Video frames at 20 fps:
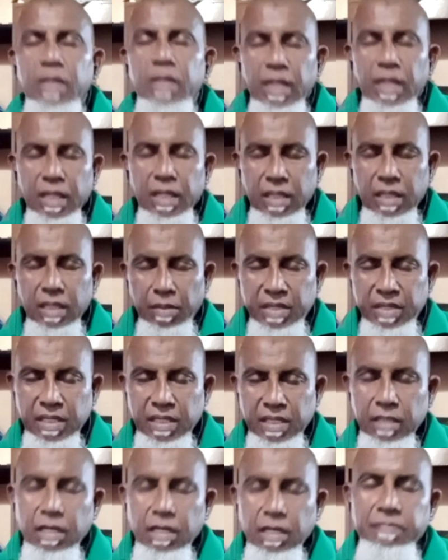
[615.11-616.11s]
there was
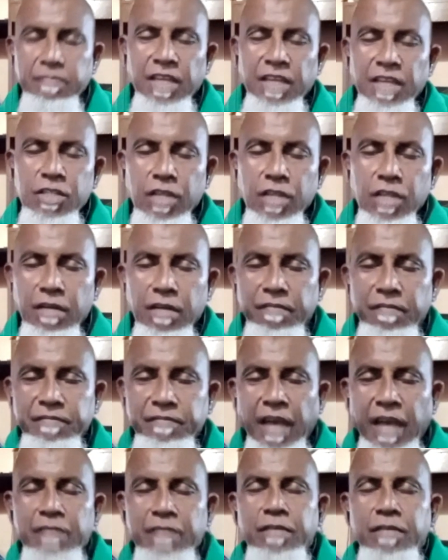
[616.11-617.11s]
a subvention of
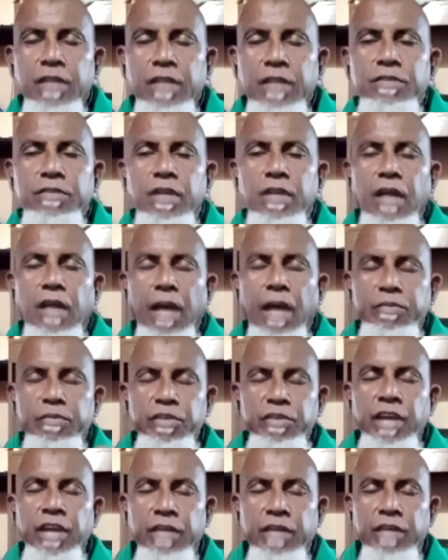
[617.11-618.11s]

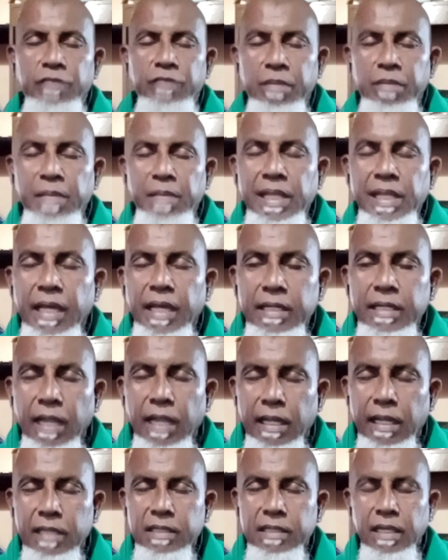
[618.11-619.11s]
$300 million
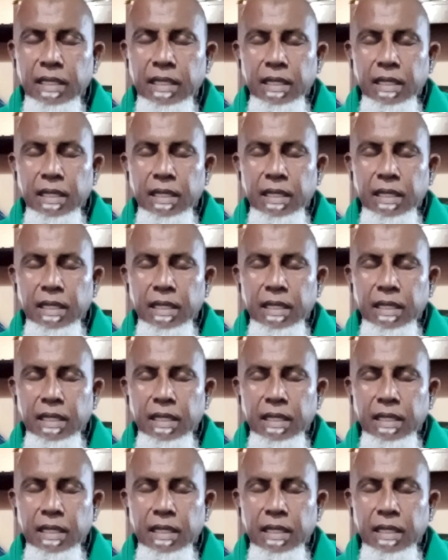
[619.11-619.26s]
to